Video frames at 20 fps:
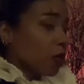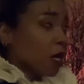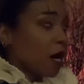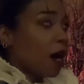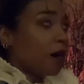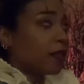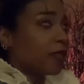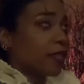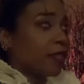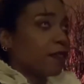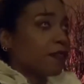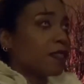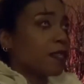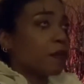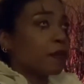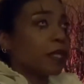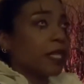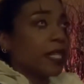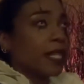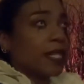I'll leave
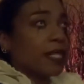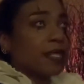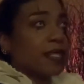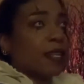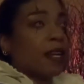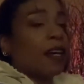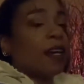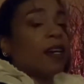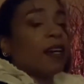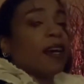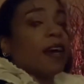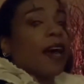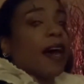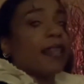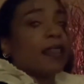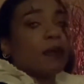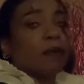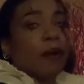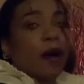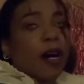some links
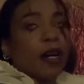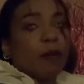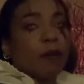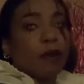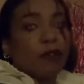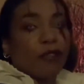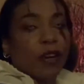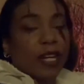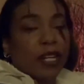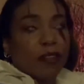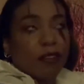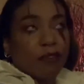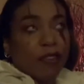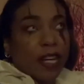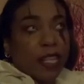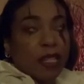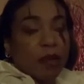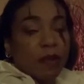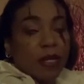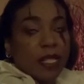at the bottom if I can
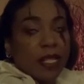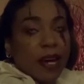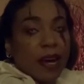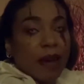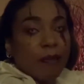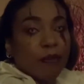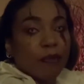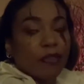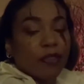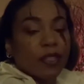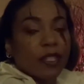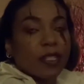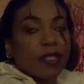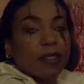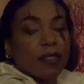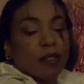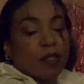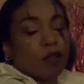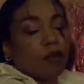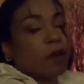find them in time for the
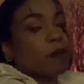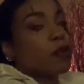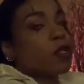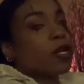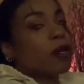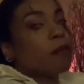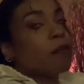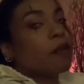description,